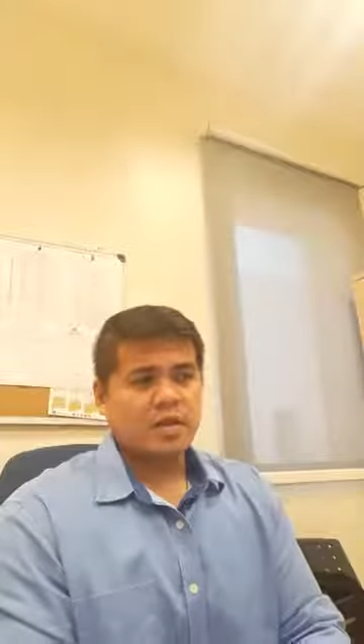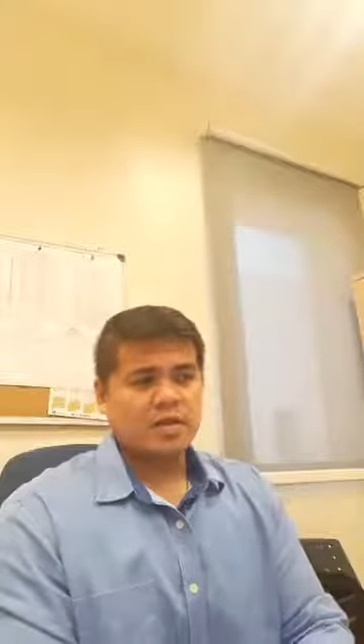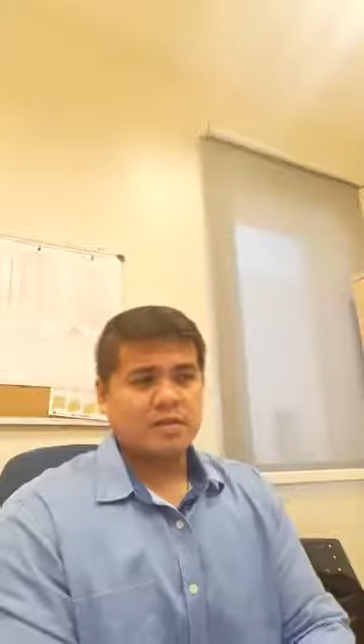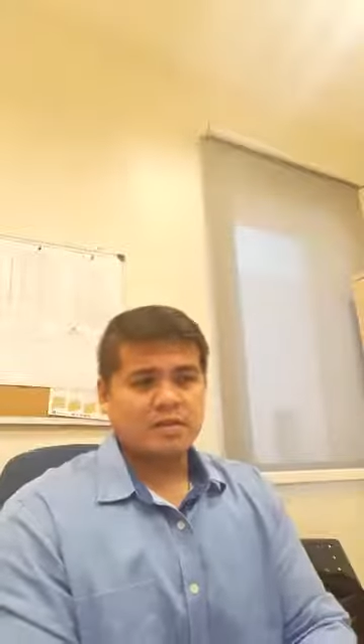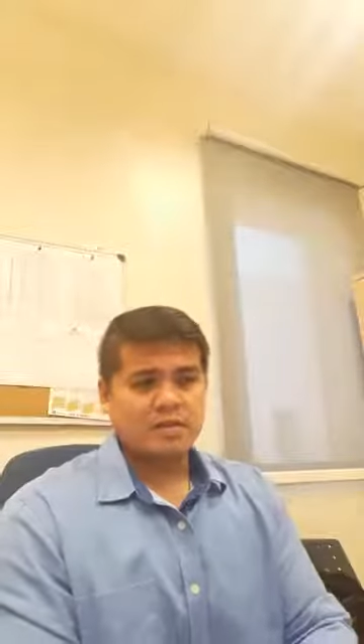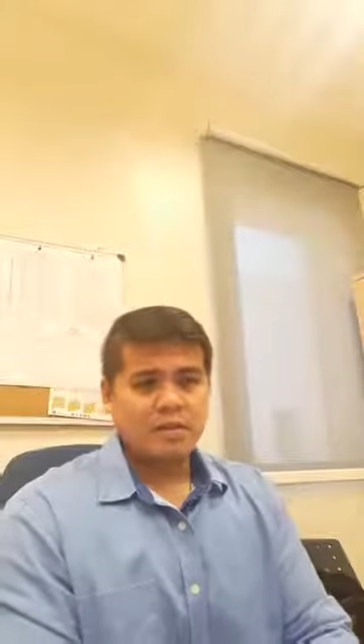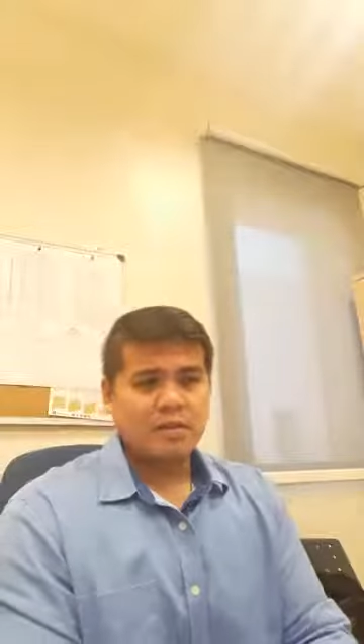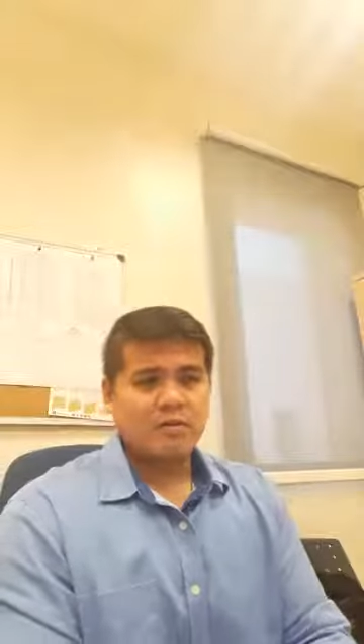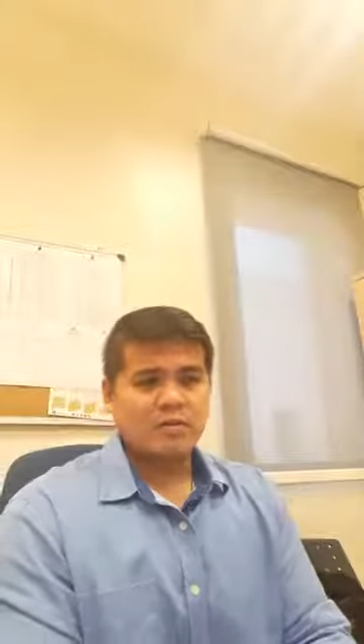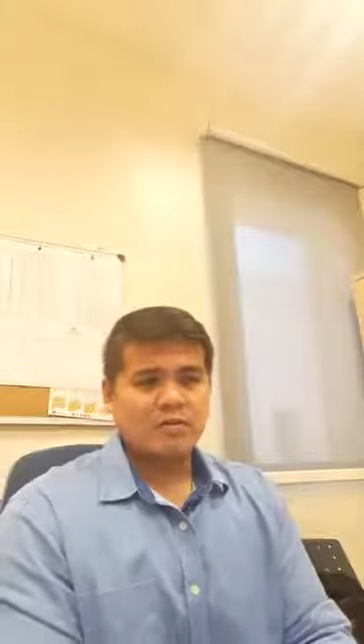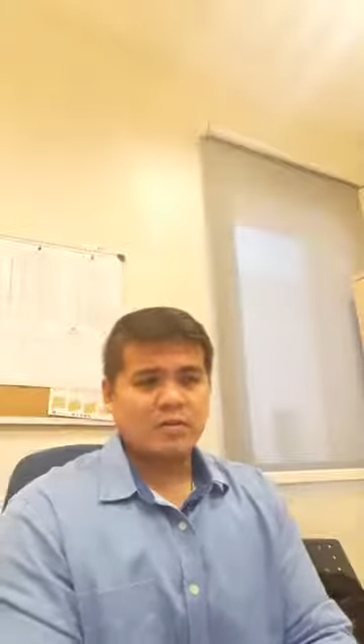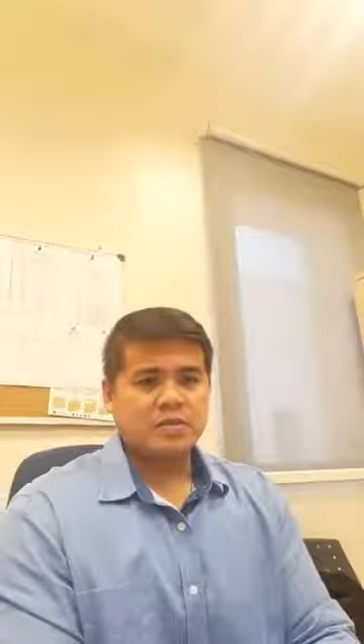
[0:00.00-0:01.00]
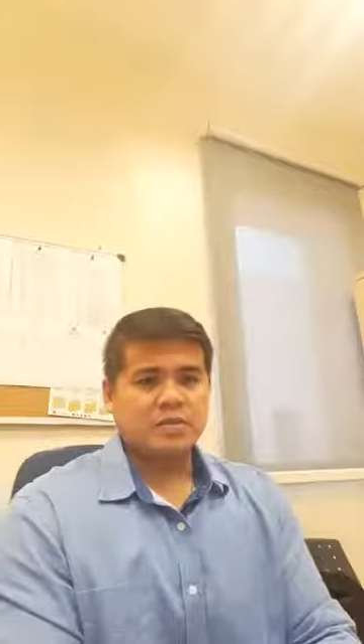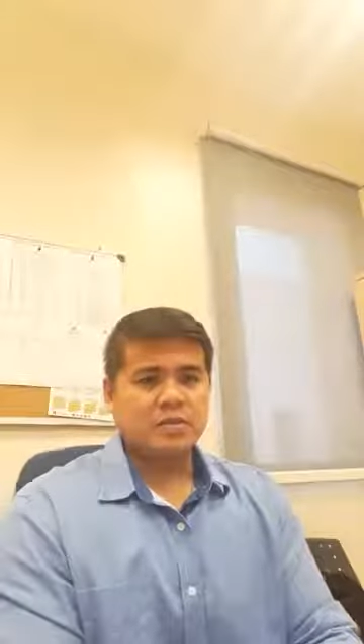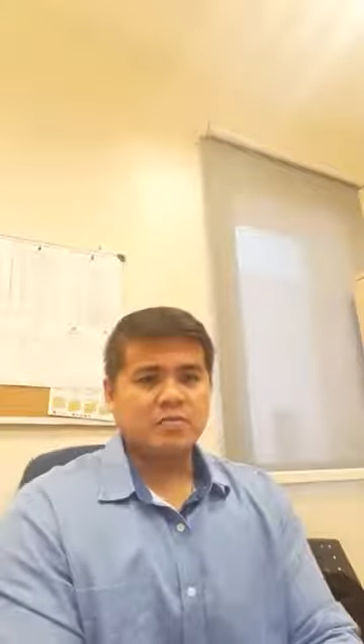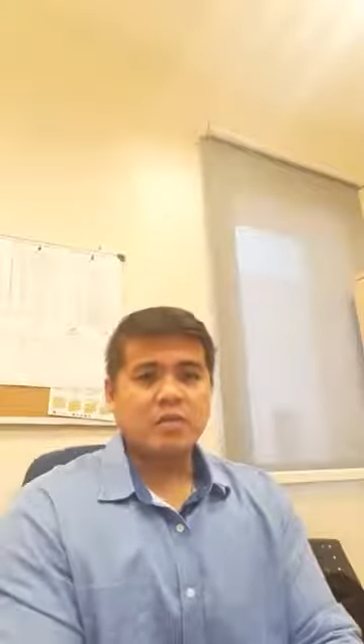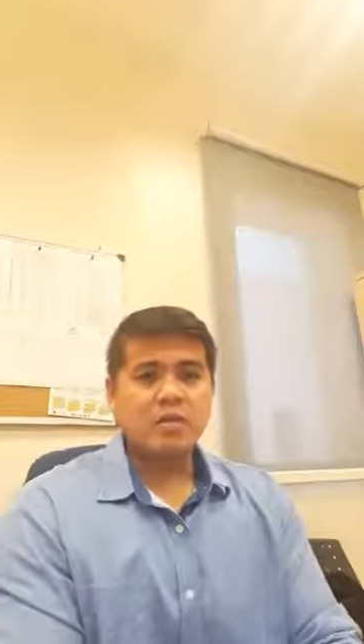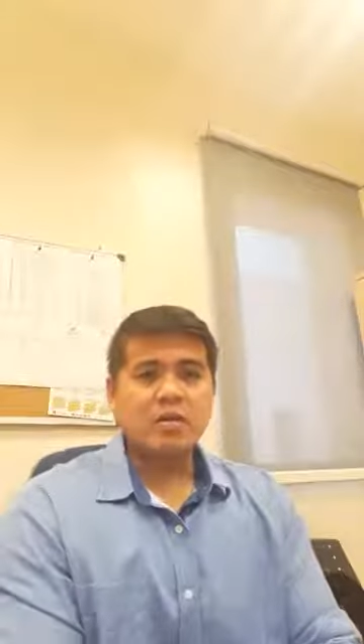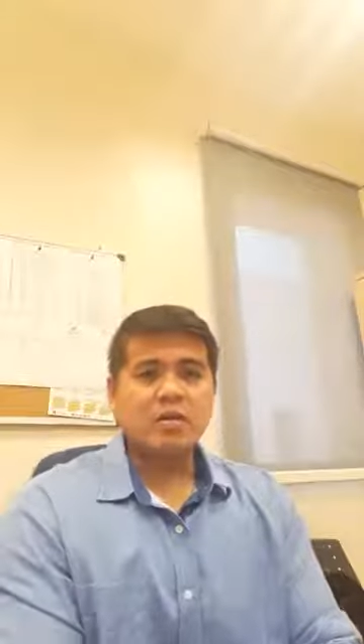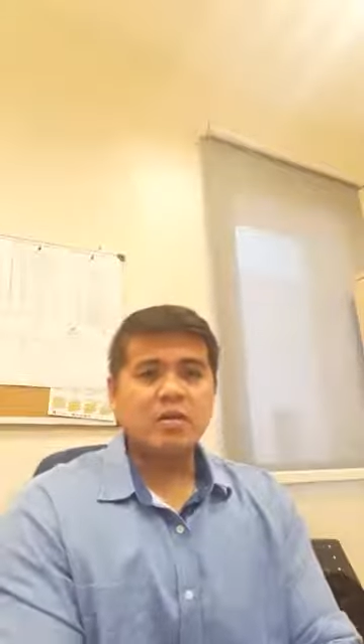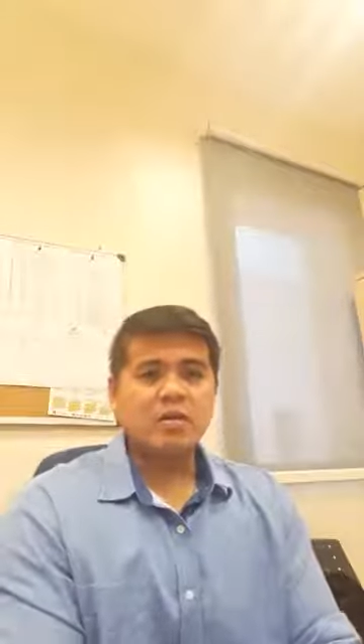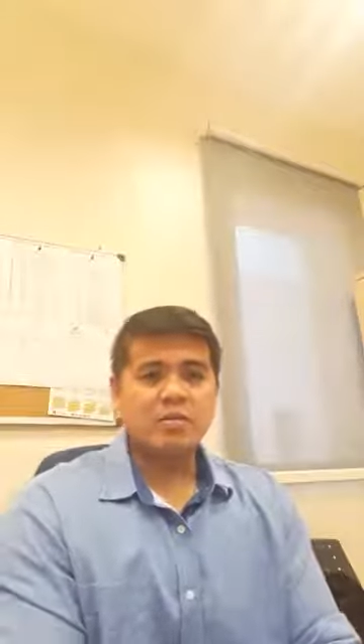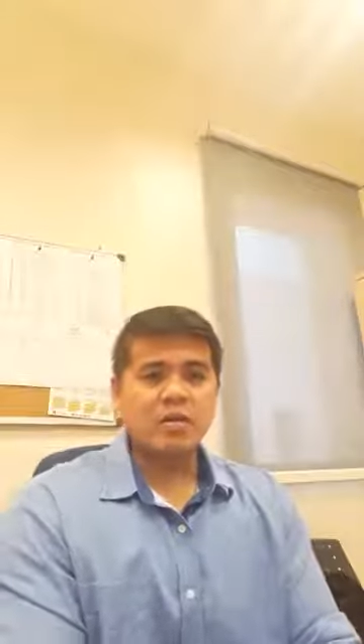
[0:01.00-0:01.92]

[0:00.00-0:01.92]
as live of a small